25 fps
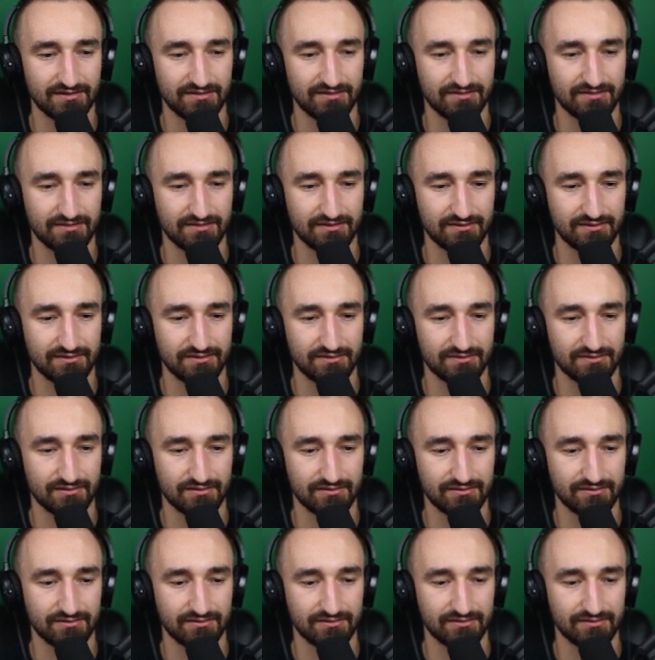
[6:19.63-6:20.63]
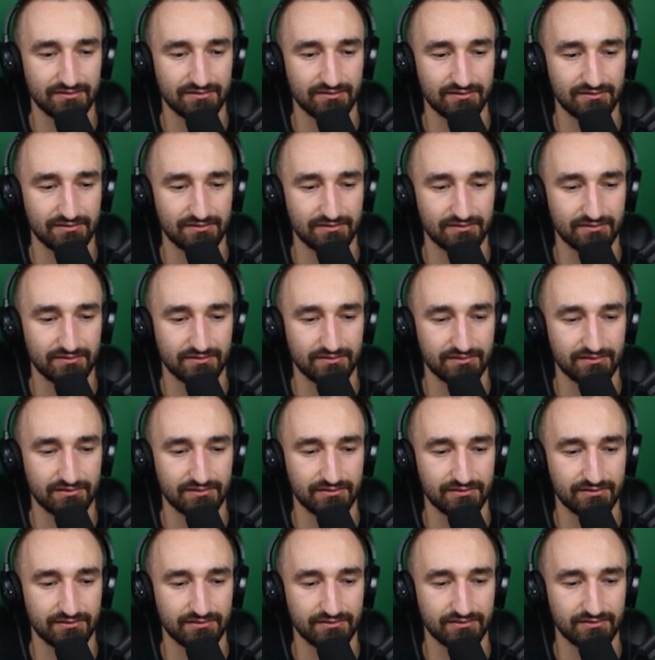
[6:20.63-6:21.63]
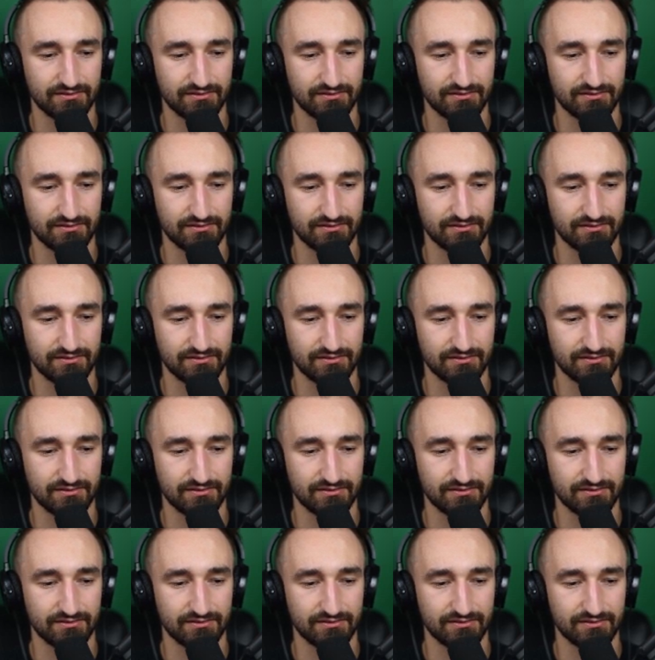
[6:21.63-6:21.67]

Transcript: [no speech]